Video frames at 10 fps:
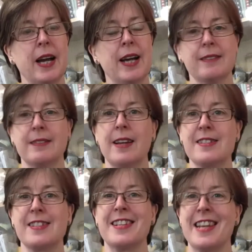And
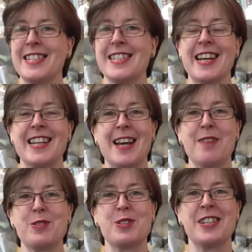as they say, that
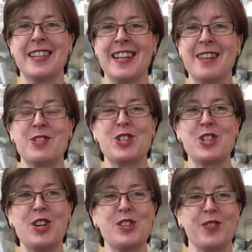was the
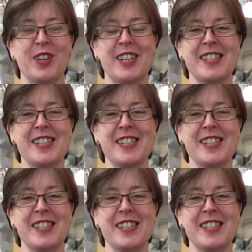start of it.